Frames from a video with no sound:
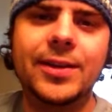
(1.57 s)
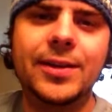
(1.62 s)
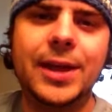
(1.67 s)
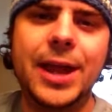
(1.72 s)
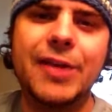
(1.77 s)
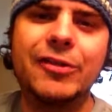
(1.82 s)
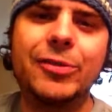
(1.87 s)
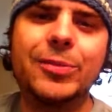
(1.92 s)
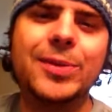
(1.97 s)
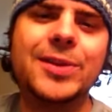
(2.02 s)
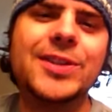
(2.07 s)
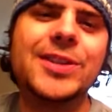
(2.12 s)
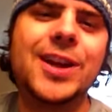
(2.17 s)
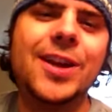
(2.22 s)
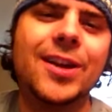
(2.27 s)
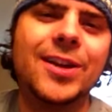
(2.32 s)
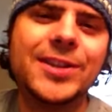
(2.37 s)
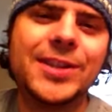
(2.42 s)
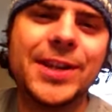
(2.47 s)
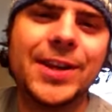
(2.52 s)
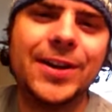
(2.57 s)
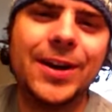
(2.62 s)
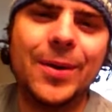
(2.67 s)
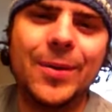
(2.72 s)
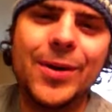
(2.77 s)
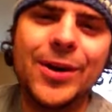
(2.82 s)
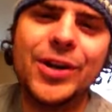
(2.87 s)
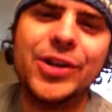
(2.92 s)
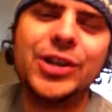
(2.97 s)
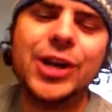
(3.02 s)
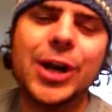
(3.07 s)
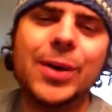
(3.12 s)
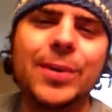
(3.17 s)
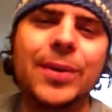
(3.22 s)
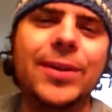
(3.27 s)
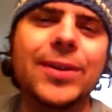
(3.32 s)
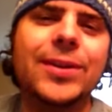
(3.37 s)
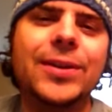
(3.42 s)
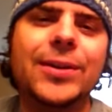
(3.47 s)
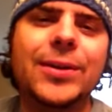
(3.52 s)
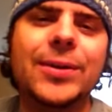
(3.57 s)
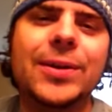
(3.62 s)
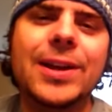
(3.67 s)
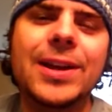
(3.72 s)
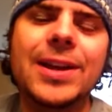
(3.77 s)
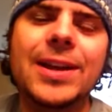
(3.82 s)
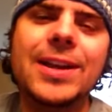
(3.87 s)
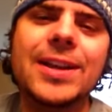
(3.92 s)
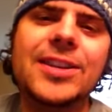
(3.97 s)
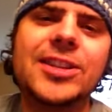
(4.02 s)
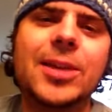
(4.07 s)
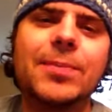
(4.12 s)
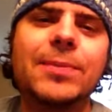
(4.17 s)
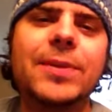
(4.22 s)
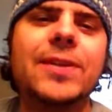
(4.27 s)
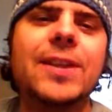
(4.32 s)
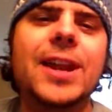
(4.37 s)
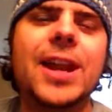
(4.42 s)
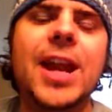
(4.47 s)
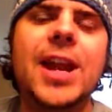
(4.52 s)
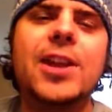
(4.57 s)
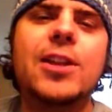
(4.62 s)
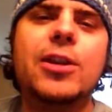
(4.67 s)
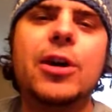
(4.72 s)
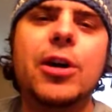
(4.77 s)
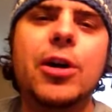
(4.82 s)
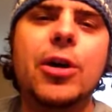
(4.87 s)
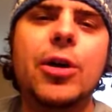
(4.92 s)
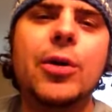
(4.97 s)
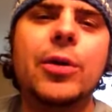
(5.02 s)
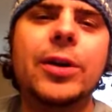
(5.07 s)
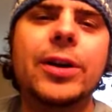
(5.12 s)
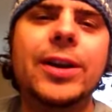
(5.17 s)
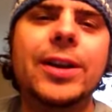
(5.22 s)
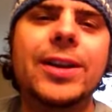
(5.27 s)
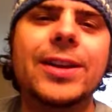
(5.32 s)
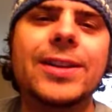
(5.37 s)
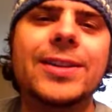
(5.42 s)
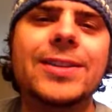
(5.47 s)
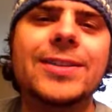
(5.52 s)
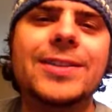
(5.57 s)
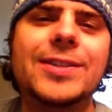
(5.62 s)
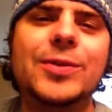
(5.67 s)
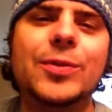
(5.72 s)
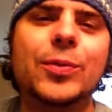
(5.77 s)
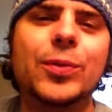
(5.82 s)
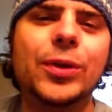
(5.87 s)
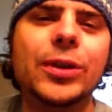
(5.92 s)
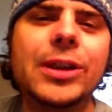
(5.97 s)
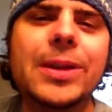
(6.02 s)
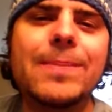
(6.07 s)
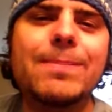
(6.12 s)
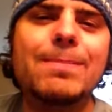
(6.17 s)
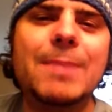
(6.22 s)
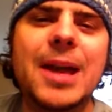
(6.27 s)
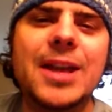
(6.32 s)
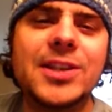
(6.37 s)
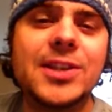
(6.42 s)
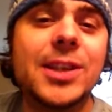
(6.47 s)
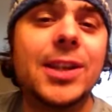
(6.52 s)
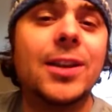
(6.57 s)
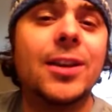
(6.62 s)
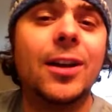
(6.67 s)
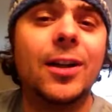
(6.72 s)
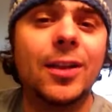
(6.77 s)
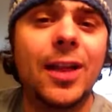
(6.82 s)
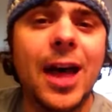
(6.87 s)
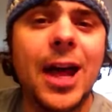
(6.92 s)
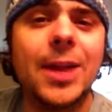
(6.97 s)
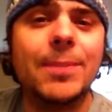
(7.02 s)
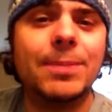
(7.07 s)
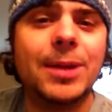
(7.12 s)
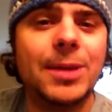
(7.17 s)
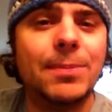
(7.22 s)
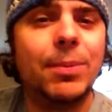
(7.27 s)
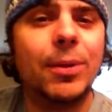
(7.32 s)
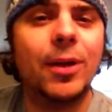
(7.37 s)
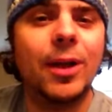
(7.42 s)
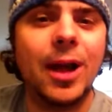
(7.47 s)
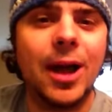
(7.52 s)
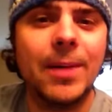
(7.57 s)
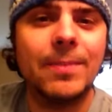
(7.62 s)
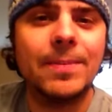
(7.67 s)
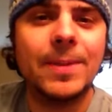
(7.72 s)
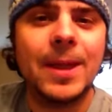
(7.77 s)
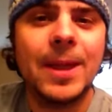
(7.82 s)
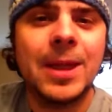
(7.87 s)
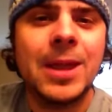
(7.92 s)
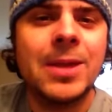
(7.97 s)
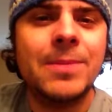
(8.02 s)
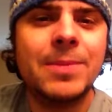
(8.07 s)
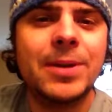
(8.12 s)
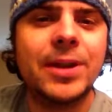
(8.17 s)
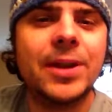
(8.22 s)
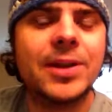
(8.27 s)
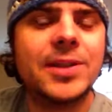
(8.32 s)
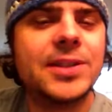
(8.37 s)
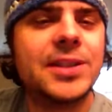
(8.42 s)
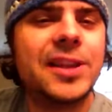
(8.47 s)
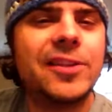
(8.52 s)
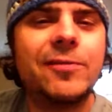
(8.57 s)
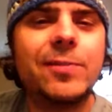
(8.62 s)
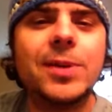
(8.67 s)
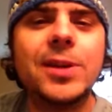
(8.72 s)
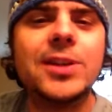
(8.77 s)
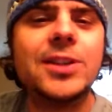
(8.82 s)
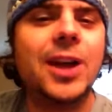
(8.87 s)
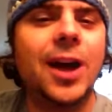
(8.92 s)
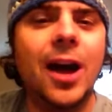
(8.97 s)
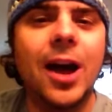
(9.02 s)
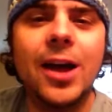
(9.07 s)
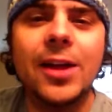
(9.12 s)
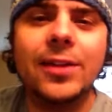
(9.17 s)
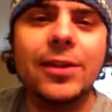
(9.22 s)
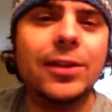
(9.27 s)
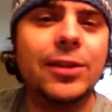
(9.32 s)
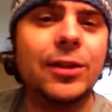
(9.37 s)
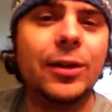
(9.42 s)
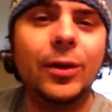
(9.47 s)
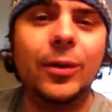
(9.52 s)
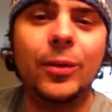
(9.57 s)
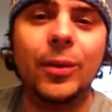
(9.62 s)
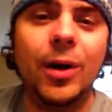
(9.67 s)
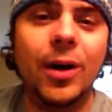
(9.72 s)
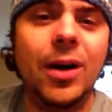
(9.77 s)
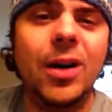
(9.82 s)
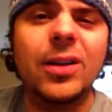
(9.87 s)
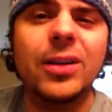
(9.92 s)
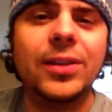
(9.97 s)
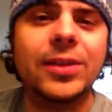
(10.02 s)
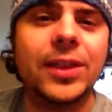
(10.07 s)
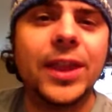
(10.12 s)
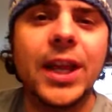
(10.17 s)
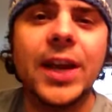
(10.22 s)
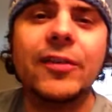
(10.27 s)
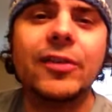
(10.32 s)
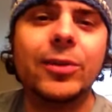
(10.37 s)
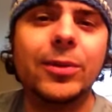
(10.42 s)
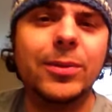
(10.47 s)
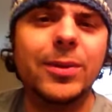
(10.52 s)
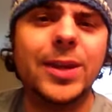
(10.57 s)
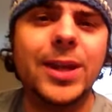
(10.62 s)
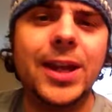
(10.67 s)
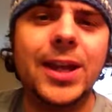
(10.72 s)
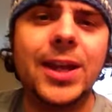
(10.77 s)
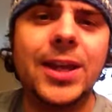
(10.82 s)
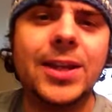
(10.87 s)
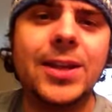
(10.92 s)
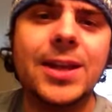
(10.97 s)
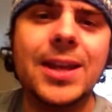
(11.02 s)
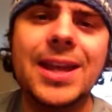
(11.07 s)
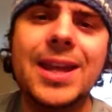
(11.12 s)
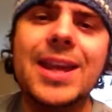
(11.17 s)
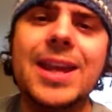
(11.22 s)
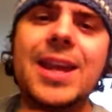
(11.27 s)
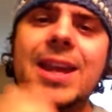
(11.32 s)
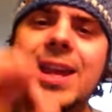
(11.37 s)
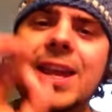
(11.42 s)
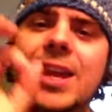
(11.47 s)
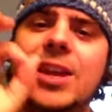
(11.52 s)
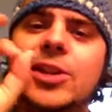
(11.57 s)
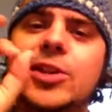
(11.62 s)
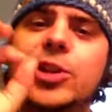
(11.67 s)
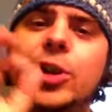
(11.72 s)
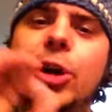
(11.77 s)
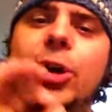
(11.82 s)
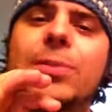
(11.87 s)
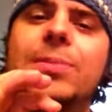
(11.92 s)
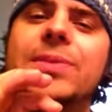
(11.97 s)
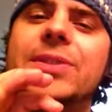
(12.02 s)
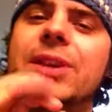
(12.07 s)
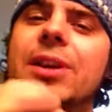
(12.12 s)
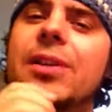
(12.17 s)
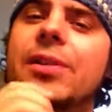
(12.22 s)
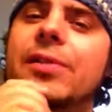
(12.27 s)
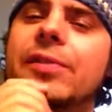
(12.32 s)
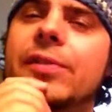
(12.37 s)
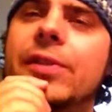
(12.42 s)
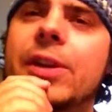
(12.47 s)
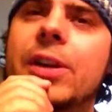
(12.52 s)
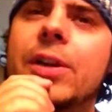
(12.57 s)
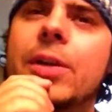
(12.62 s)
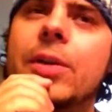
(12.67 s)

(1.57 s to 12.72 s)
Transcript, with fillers: Avram Gonzales here. I want to share with you something that I know is really messing a lot of people up because they've been taught the wrong thing from the beginning in terms of